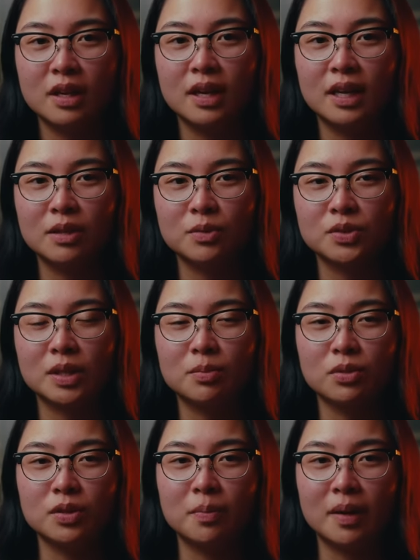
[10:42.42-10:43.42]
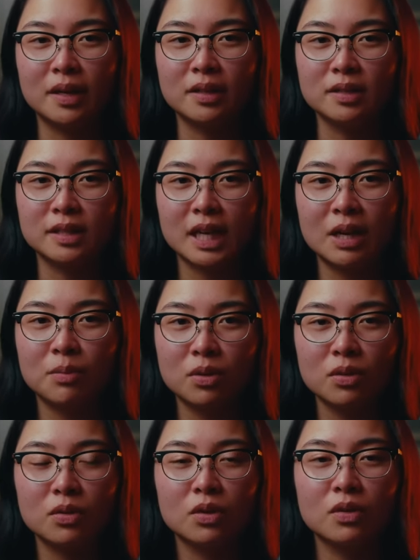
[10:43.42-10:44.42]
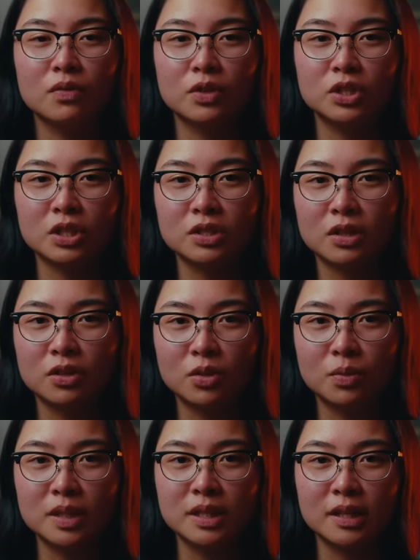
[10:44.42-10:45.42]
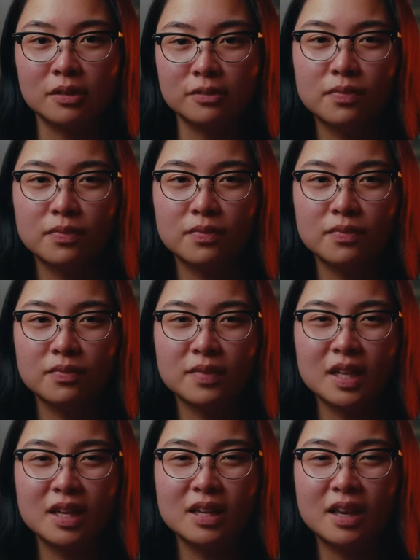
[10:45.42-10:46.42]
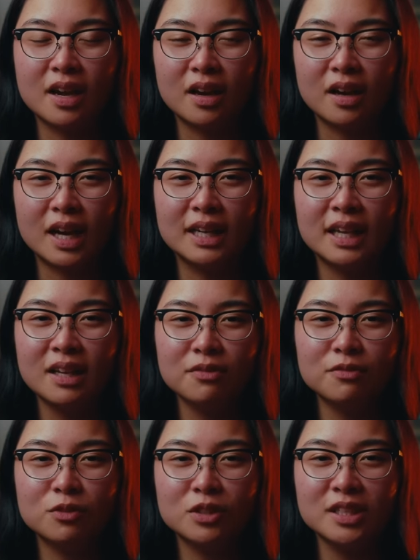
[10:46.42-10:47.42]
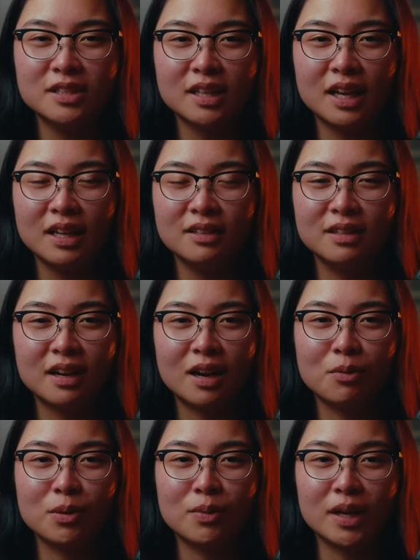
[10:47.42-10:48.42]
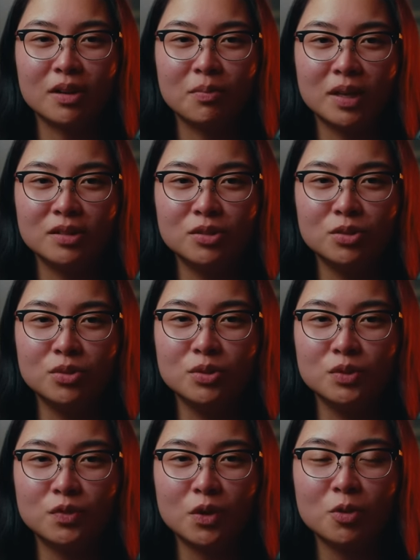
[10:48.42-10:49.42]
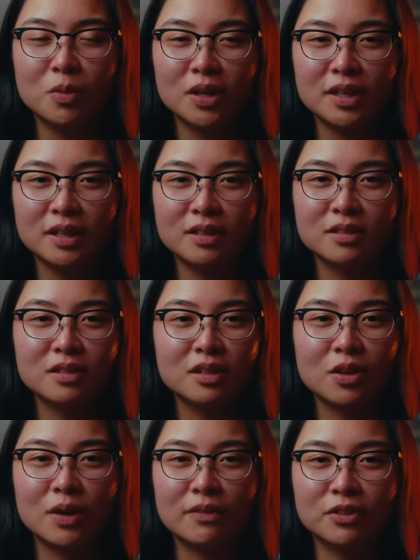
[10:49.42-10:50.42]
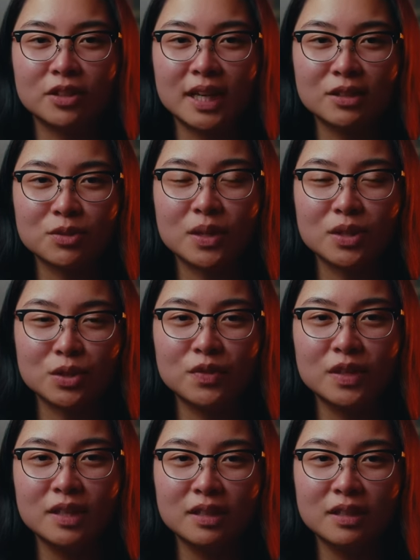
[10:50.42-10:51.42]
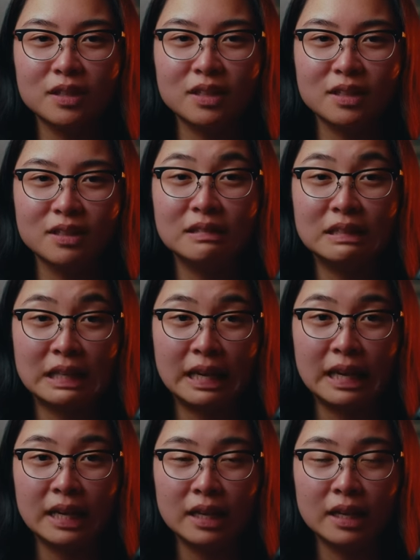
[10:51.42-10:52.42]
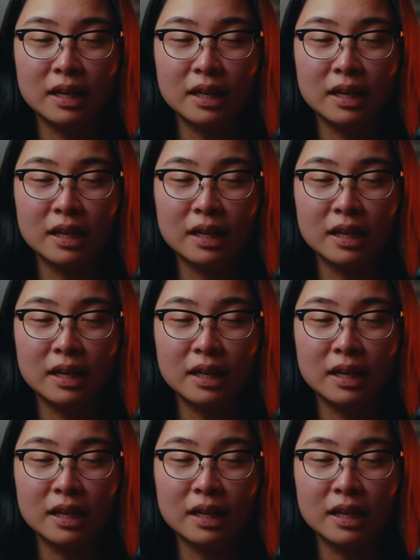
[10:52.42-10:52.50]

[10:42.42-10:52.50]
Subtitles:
and was able to buy this camera for just under retail. Yeah, I can't fully say that I would recommend you use Photo Market to go after an X100V today.